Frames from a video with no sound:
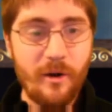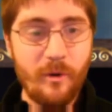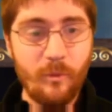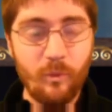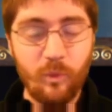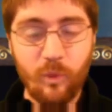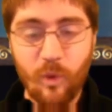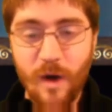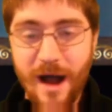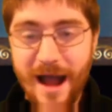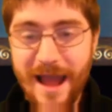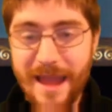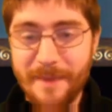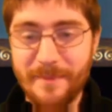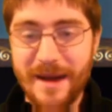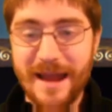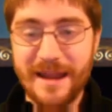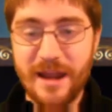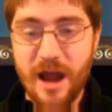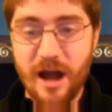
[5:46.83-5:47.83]
Why am
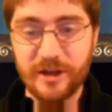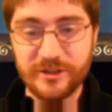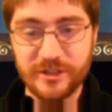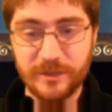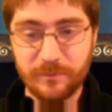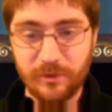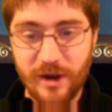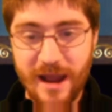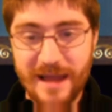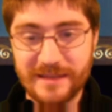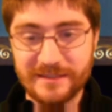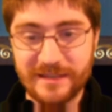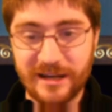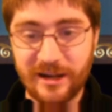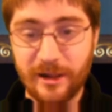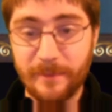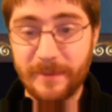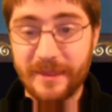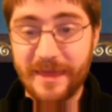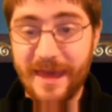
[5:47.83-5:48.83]
I not surprised at
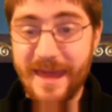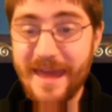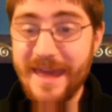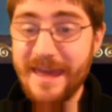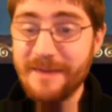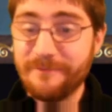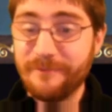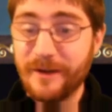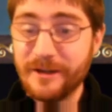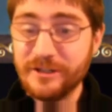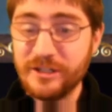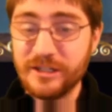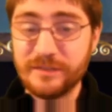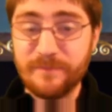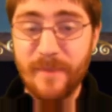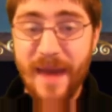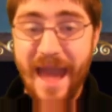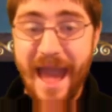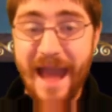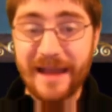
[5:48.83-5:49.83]
all by that? Hey, fungi's
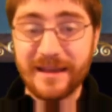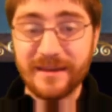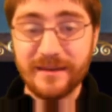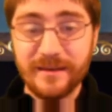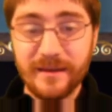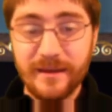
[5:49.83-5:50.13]
back.